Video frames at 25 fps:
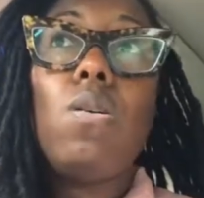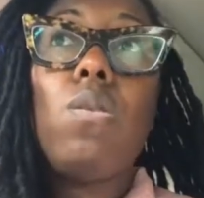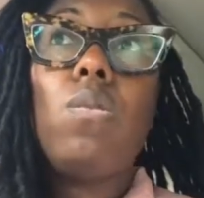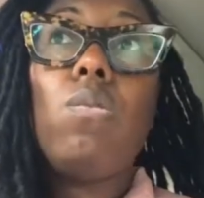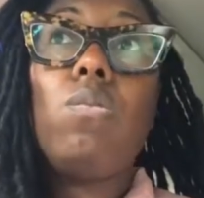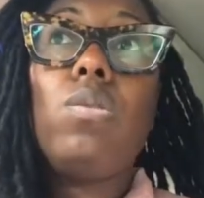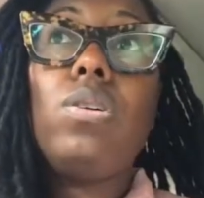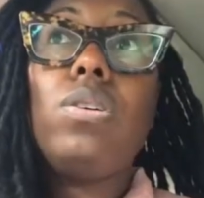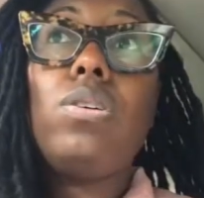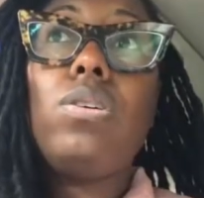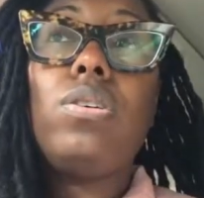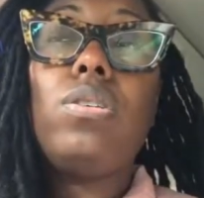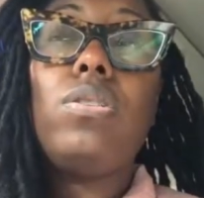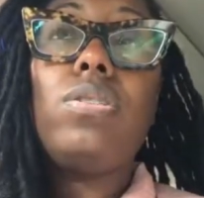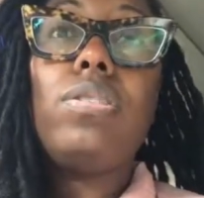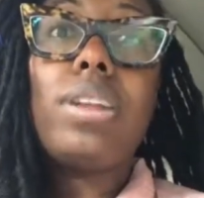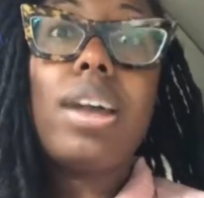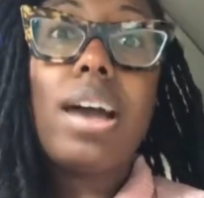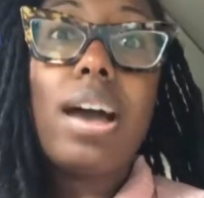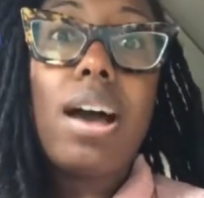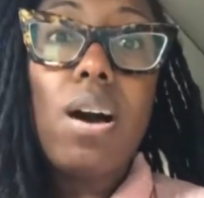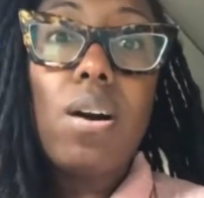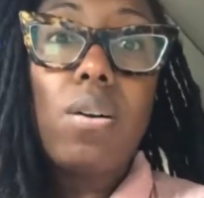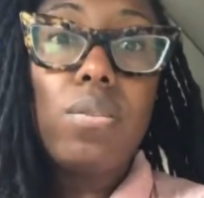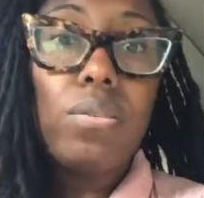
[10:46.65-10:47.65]
Well,
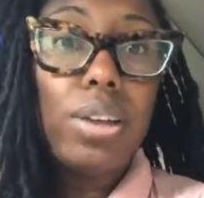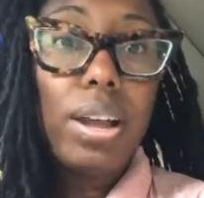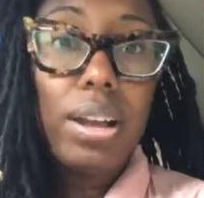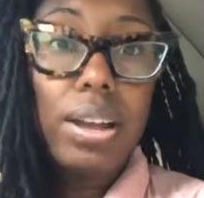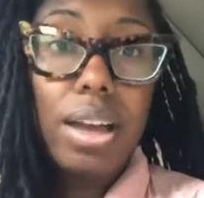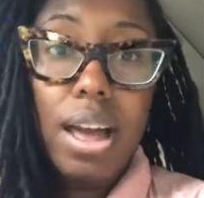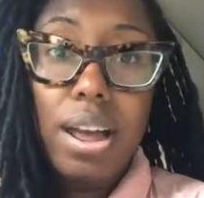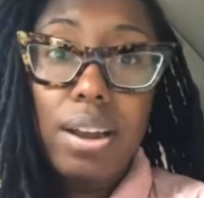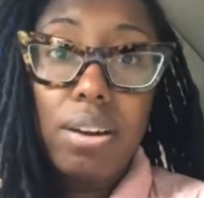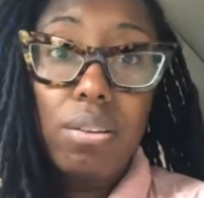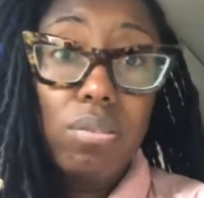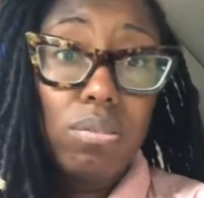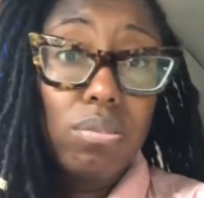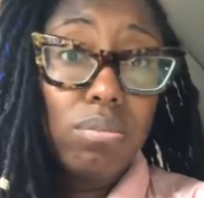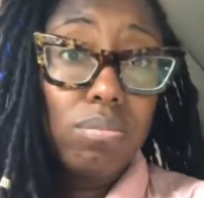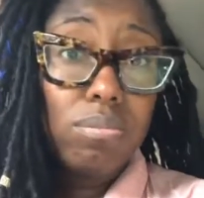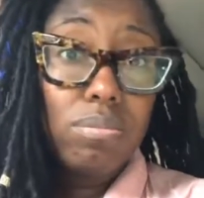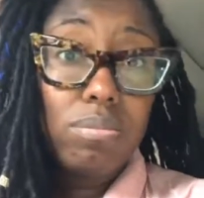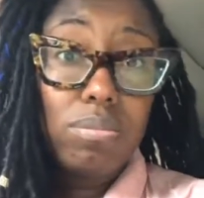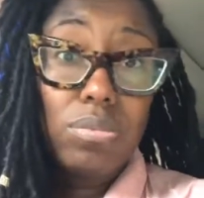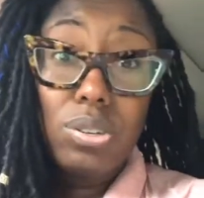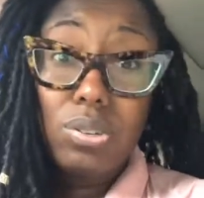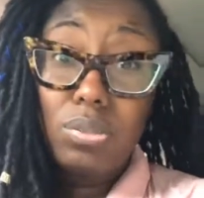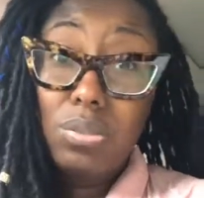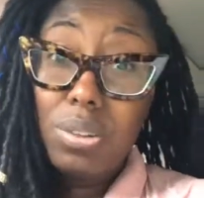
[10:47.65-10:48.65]
now, like, I
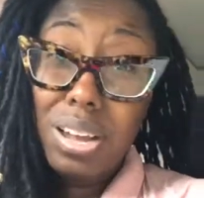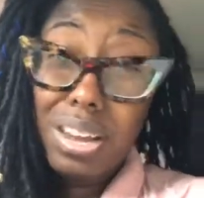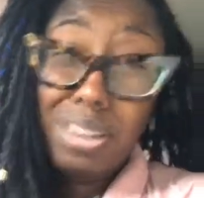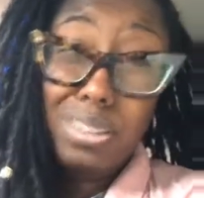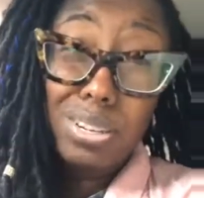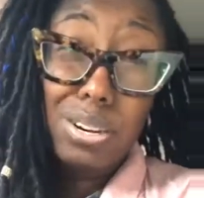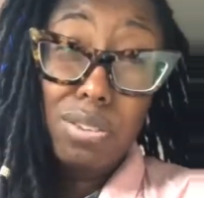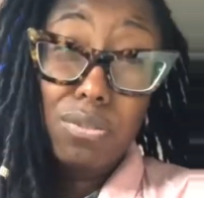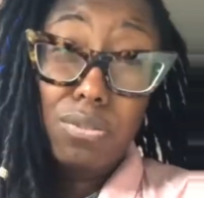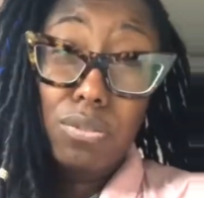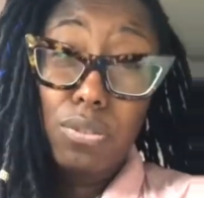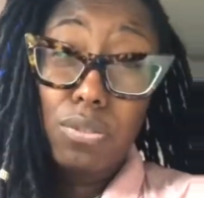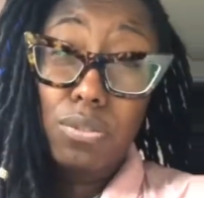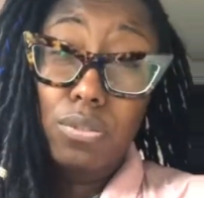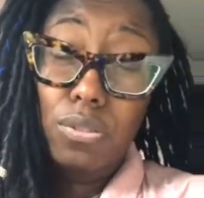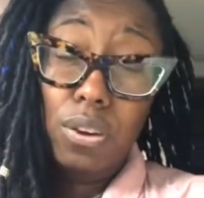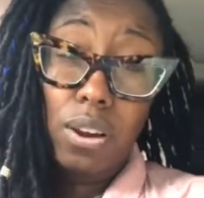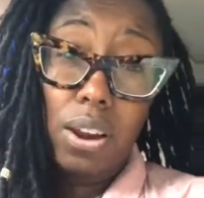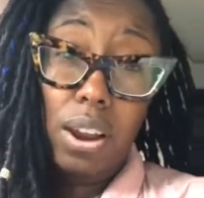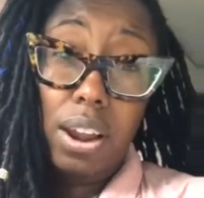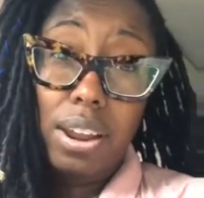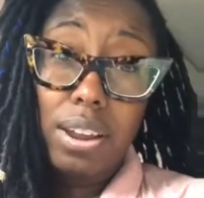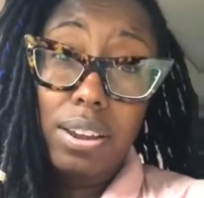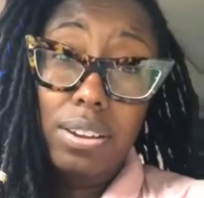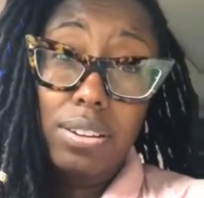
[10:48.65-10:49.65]
don't do that shit for
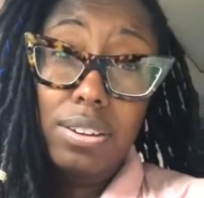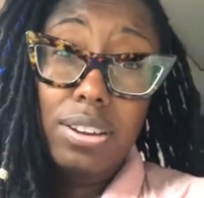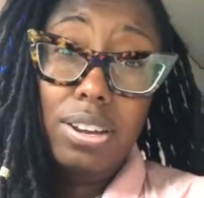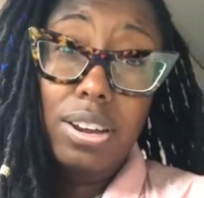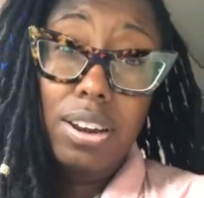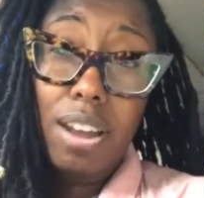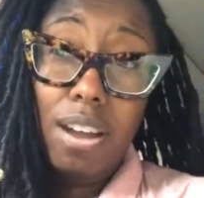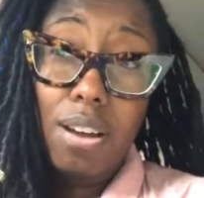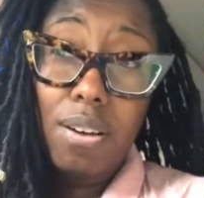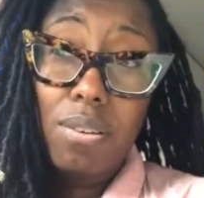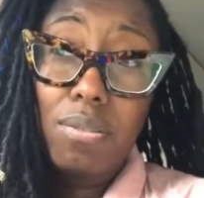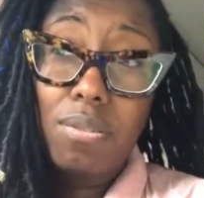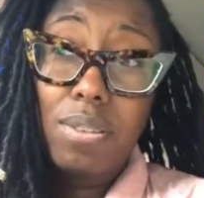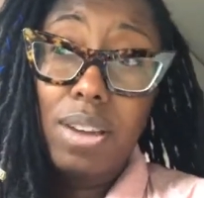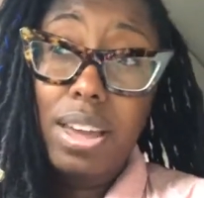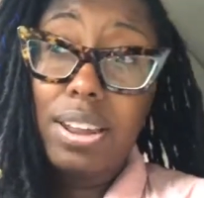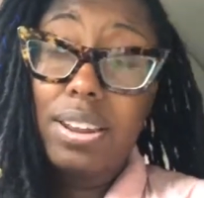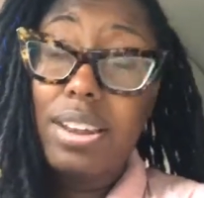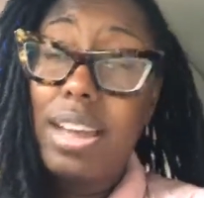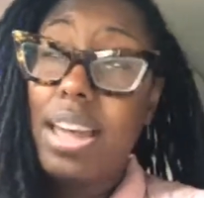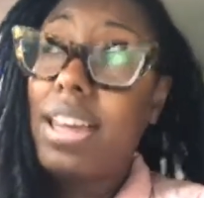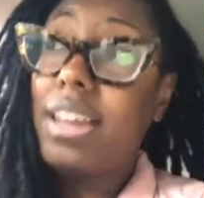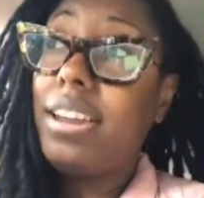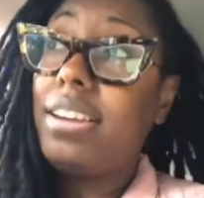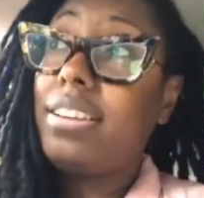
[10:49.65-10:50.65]
free, and
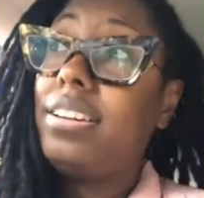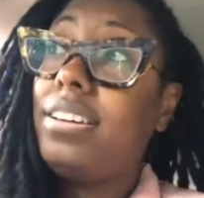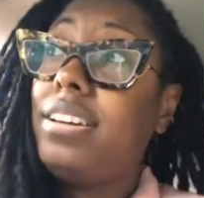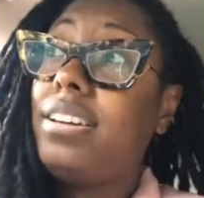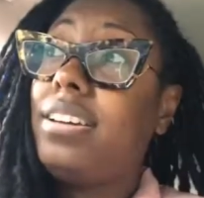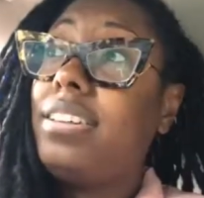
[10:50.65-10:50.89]
that